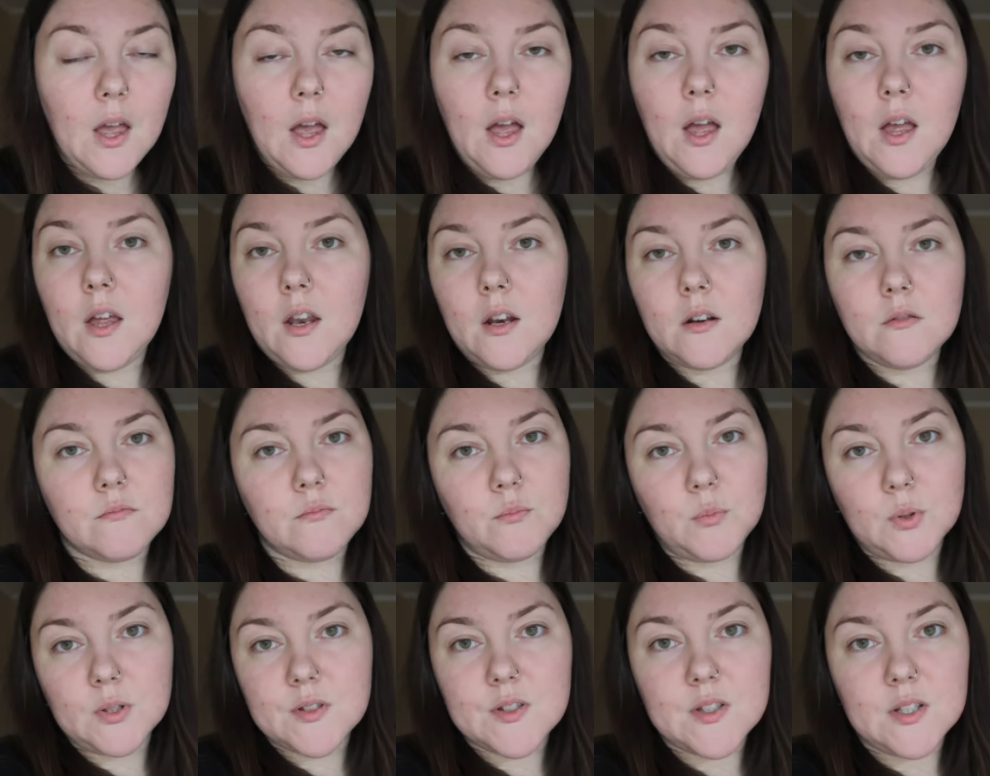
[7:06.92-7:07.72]

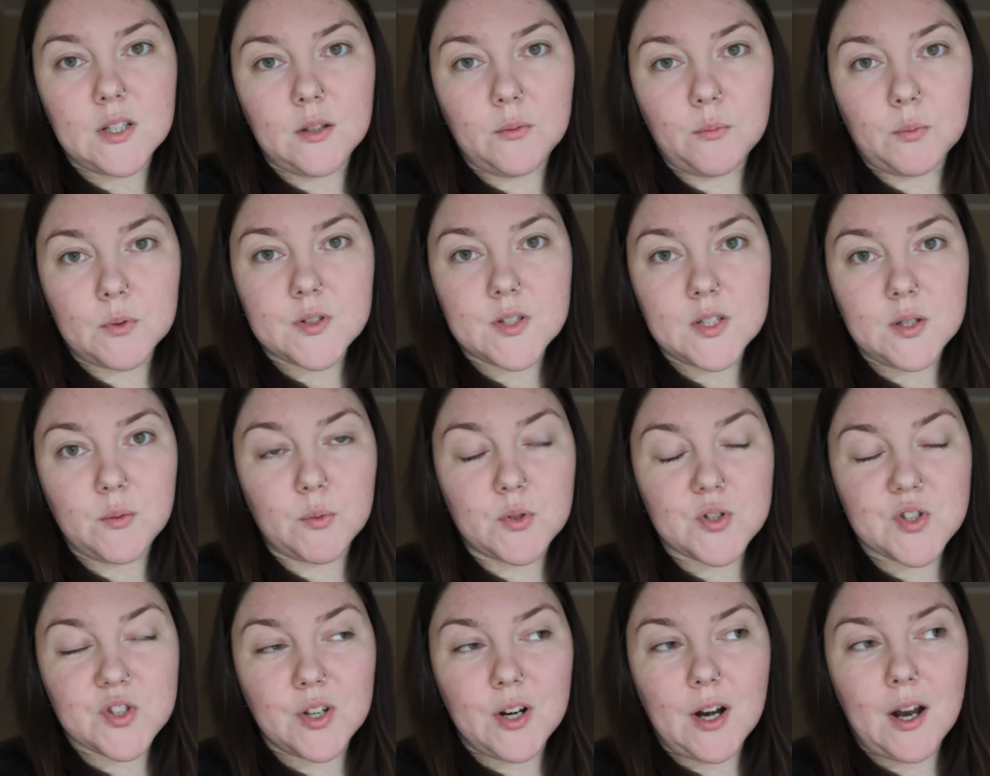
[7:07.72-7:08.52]
And we'll see
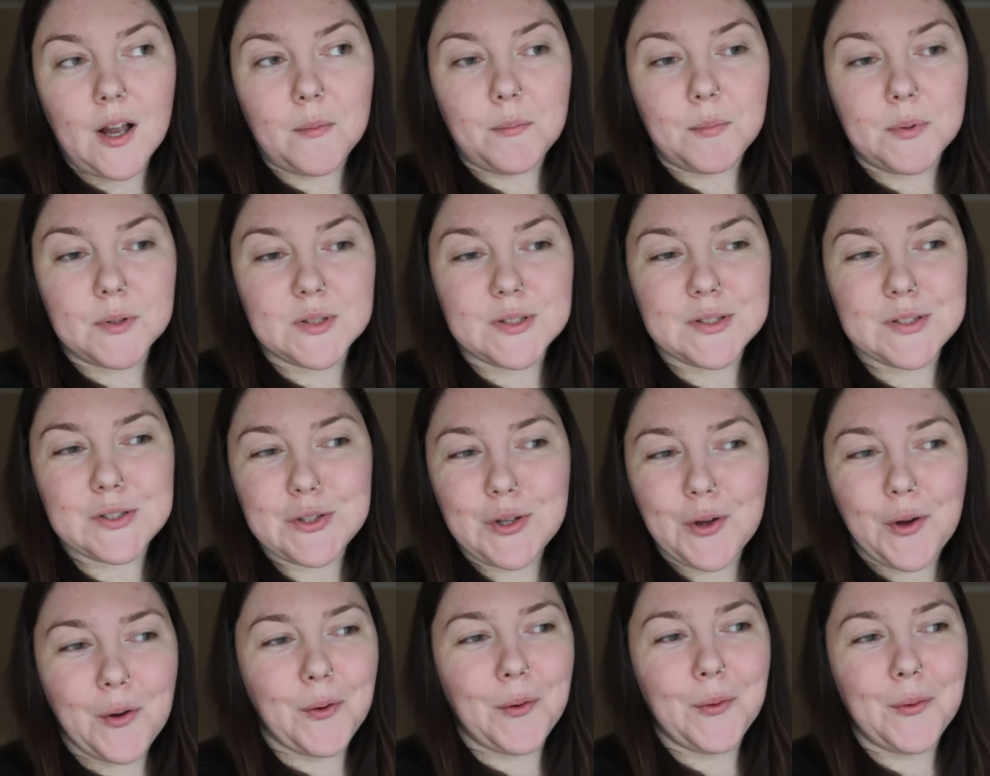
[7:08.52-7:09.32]
what's gonna happen.
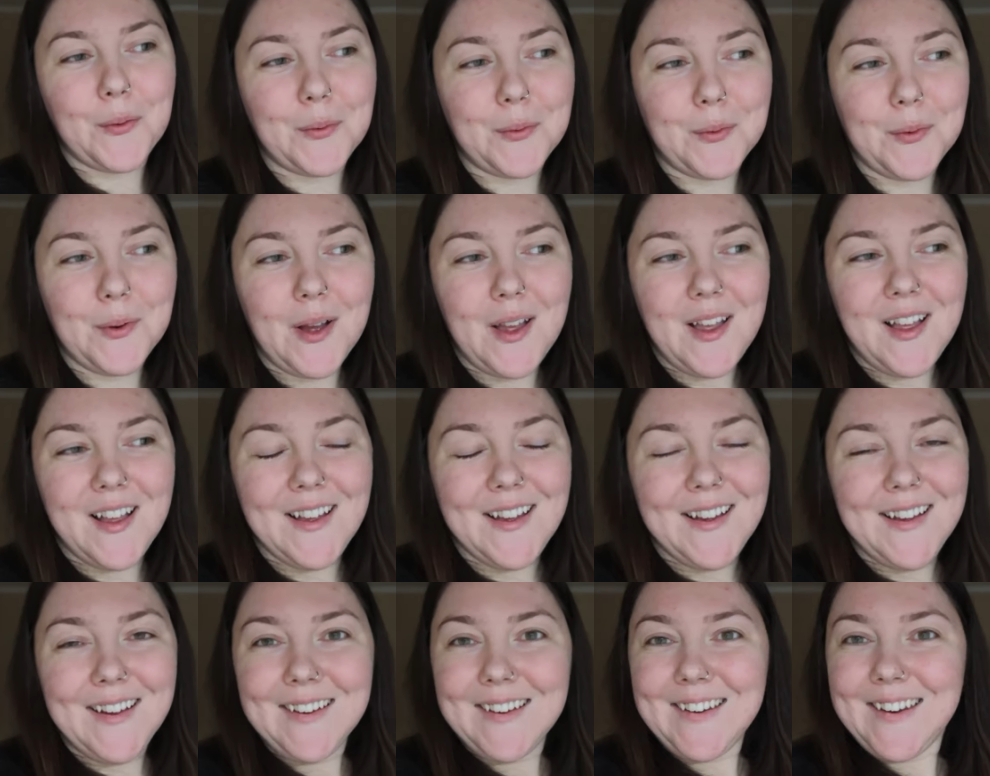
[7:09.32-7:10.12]
So
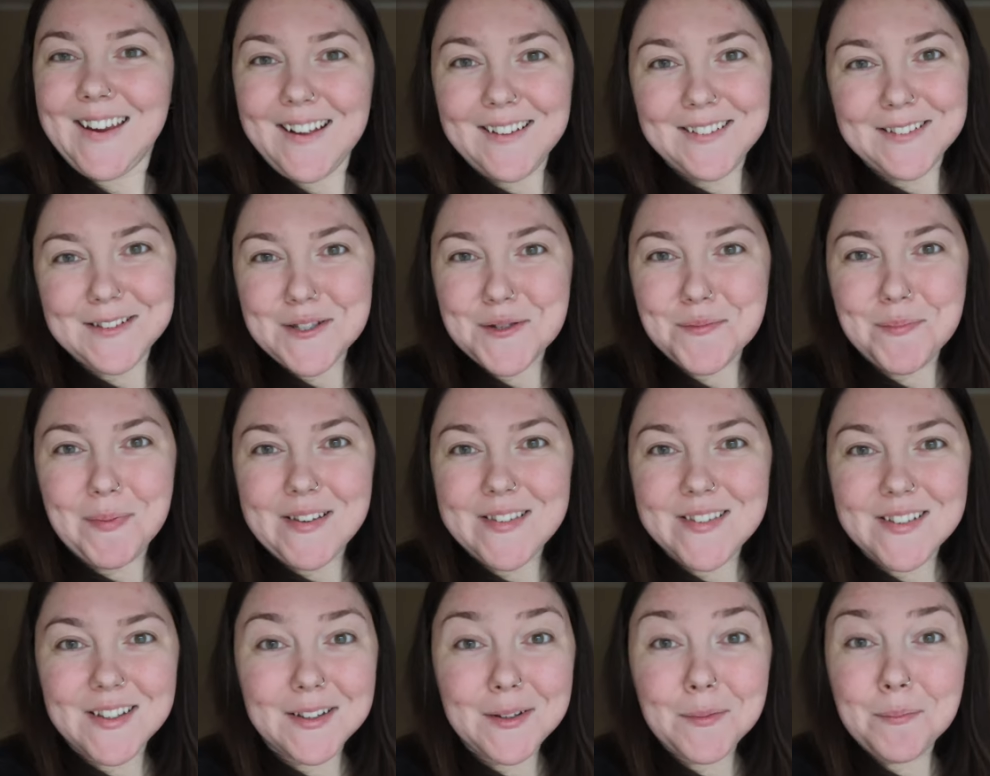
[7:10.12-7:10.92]
yeah, that's
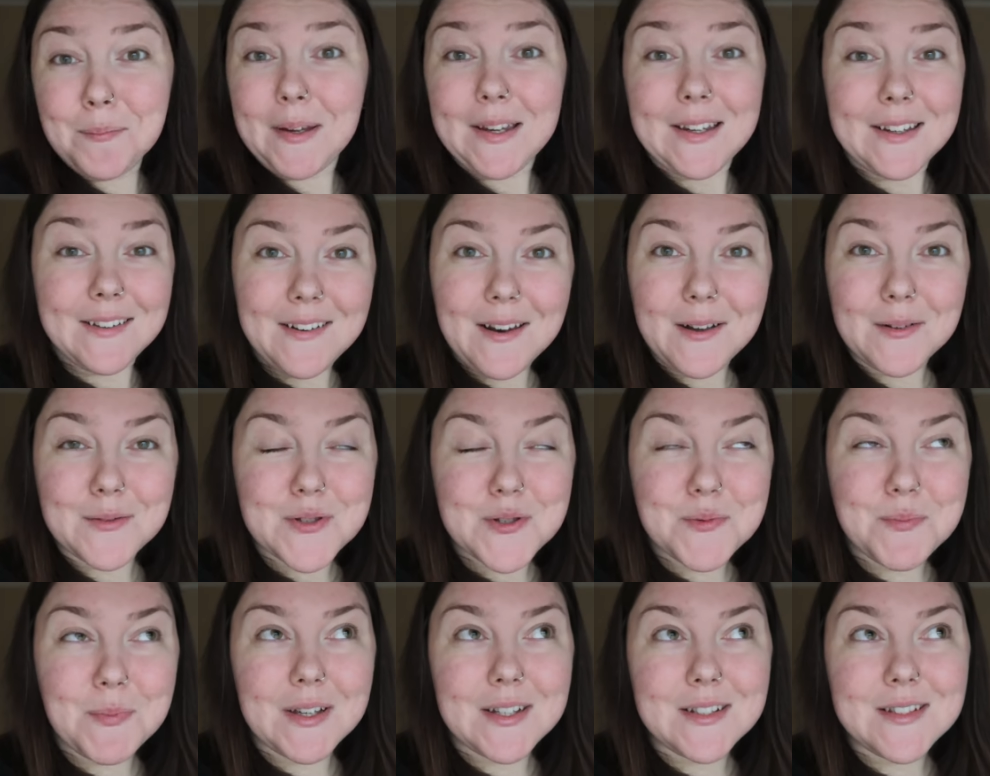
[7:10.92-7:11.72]
basically the big
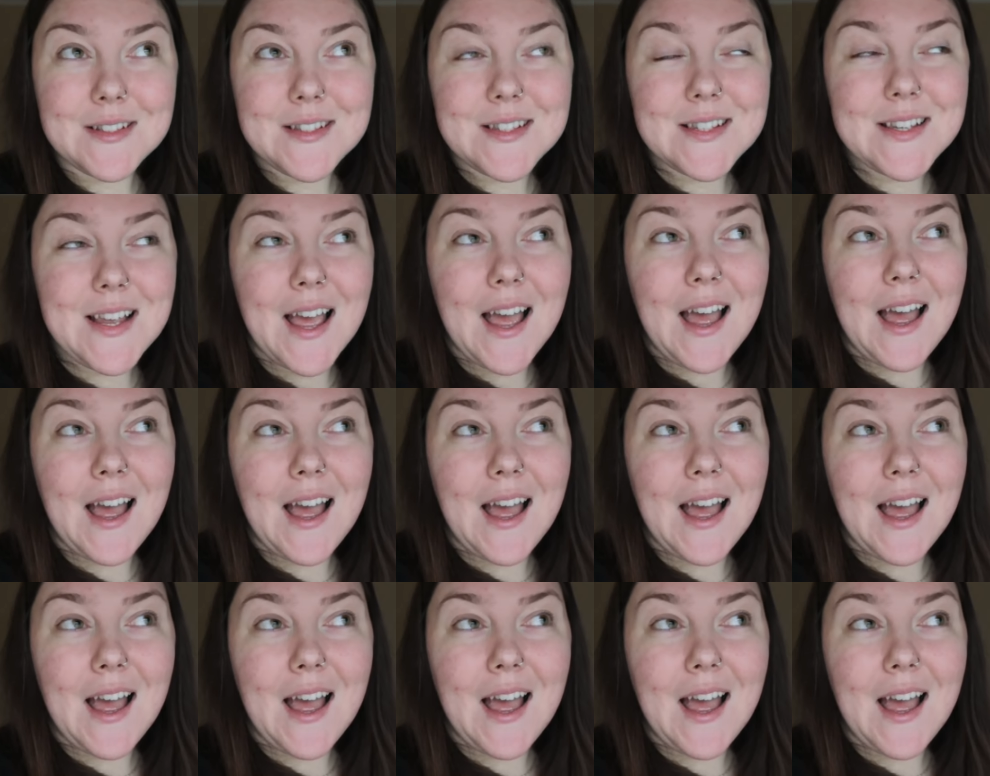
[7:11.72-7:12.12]
announcement.